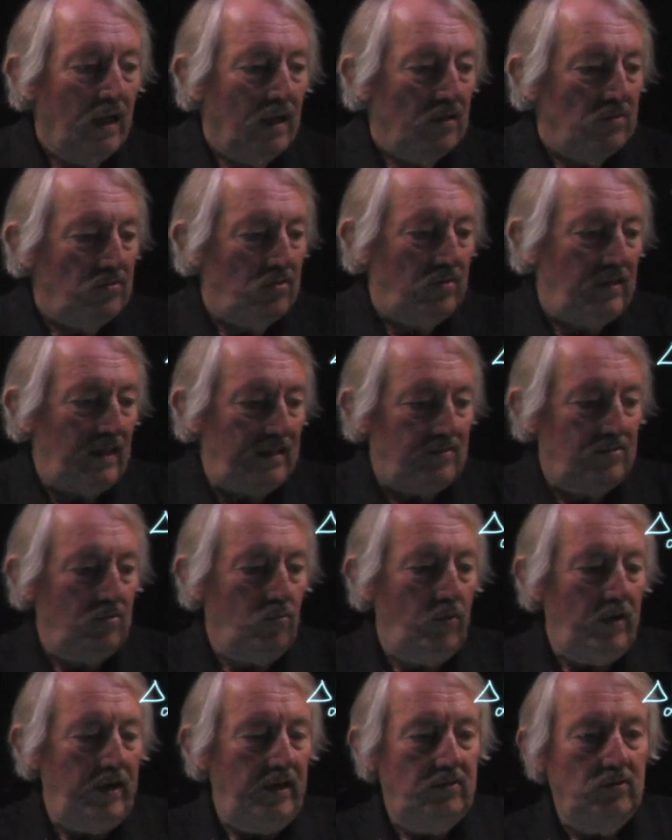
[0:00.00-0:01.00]
So that's a
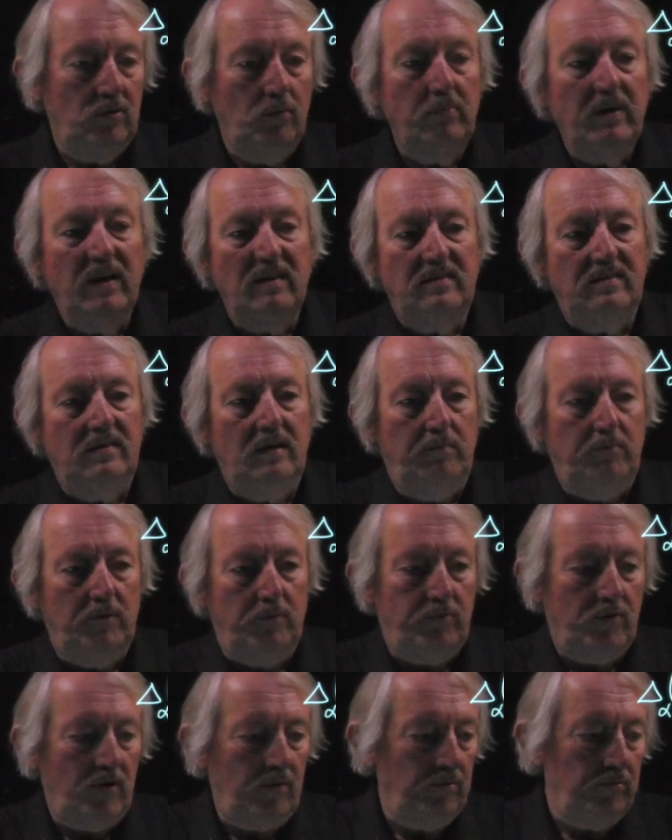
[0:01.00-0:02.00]
way to mess up a
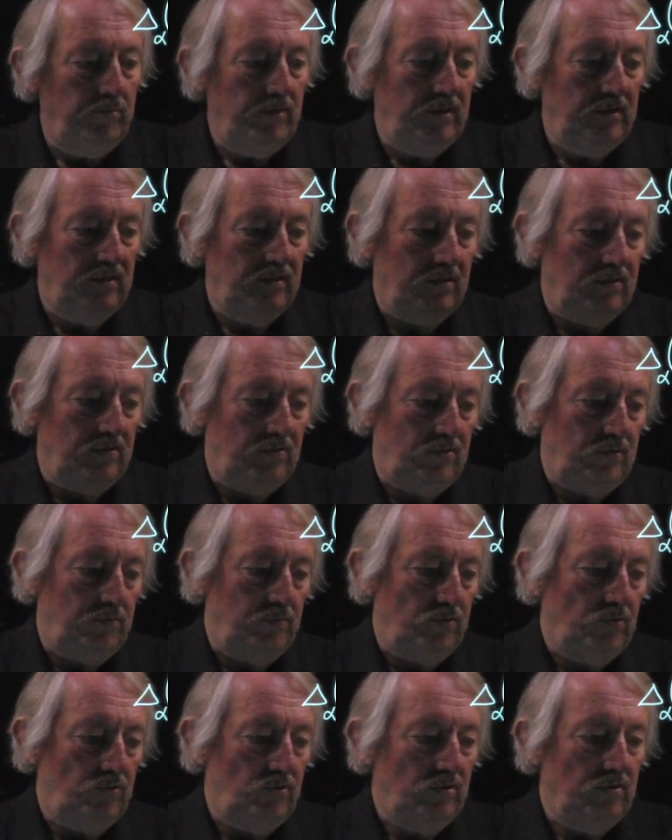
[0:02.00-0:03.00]
probability
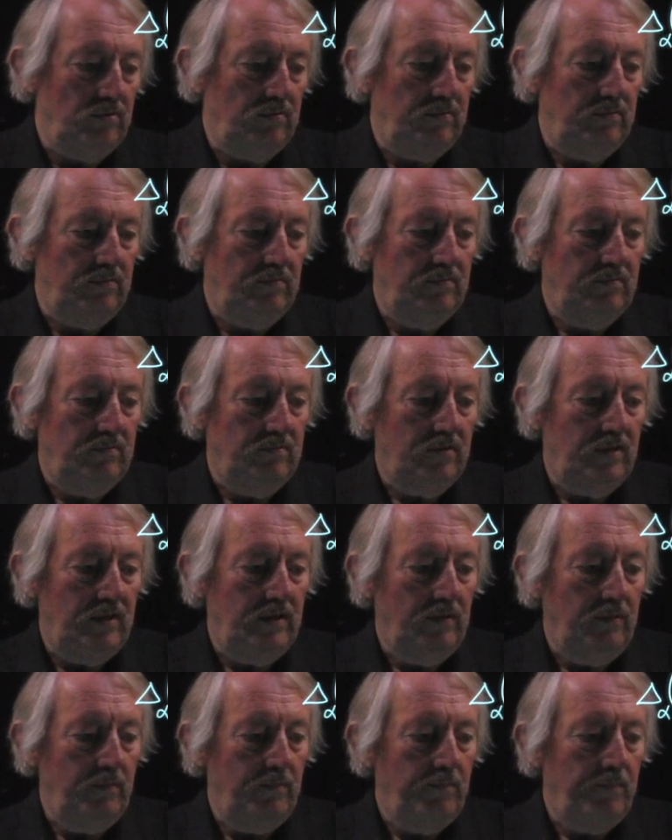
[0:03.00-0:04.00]
distribution, right?